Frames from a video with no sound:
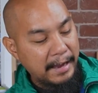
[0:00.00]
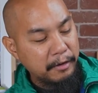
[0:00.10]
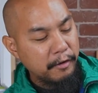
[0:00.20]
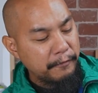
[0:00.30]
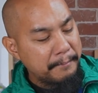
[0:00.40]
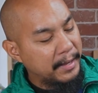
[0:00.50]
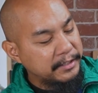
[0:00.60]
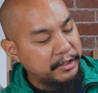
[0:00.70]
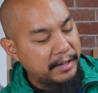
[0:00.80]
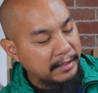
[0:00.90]
don't know if I
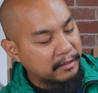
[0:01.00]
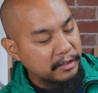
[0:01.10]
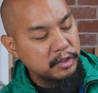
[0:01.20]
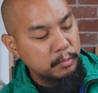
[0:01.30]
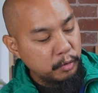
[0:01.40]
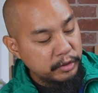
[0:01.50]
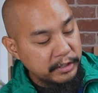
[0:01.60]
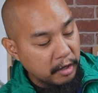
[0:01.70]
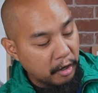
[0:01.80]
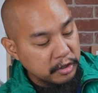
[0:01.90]
mentioned yet, the swoosh
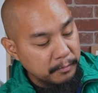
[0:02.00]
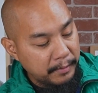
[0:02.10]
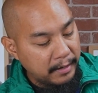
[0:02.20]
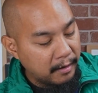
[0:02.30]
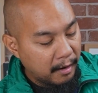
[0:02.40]
is also made